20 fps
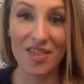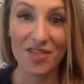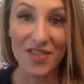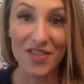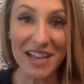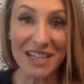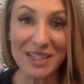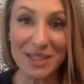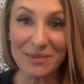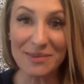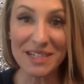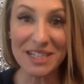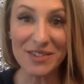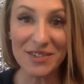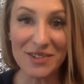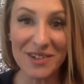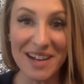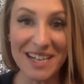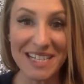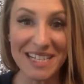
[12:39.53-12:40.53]
Thanks so much
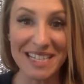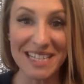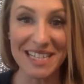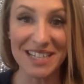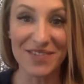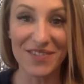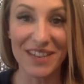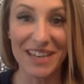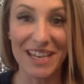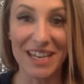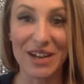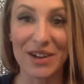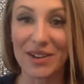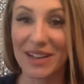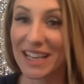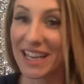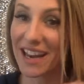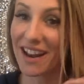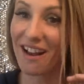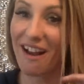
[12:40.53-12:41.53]
for watching this video
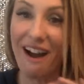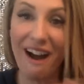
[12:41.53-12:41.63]
and getting